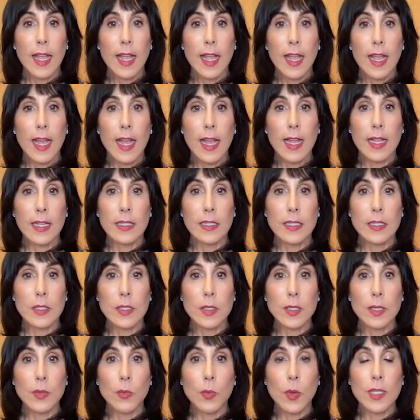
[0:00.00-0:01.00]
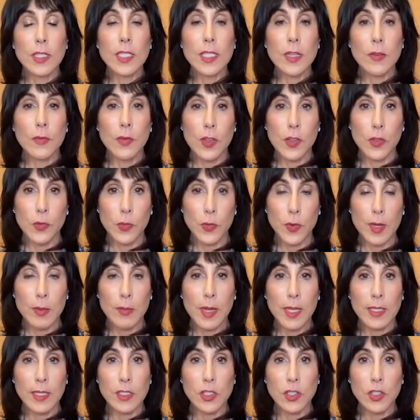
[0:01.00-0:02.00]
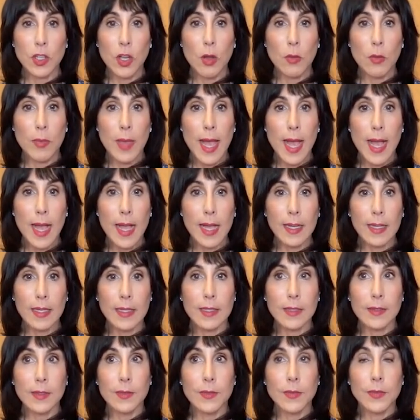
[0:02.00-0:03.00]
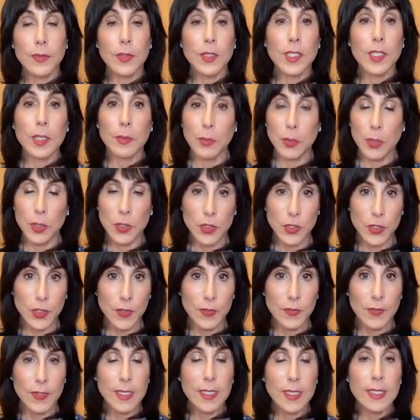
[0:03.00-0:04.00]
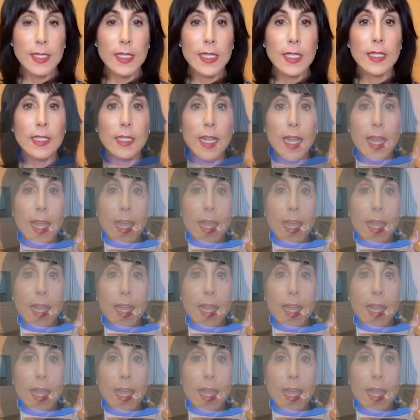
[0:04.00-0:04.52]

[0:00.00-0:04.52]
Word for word: And once every three months, go back for an in person visit